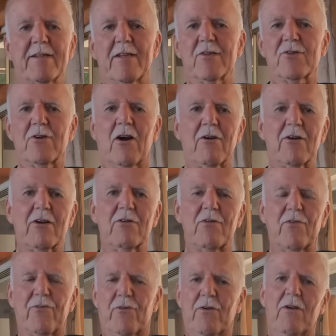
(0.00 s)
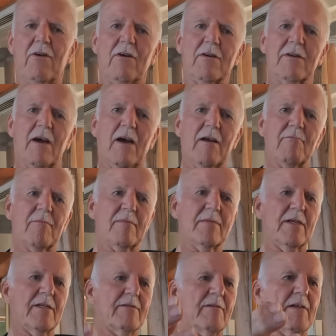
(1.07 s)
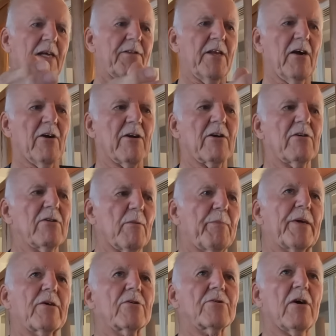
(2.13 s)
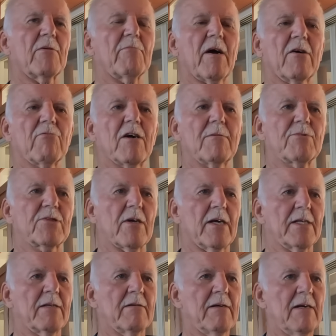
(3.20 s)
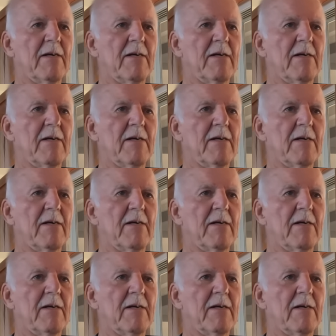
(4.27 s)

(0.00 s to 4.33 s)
this article for a long time, and the article appears on my website,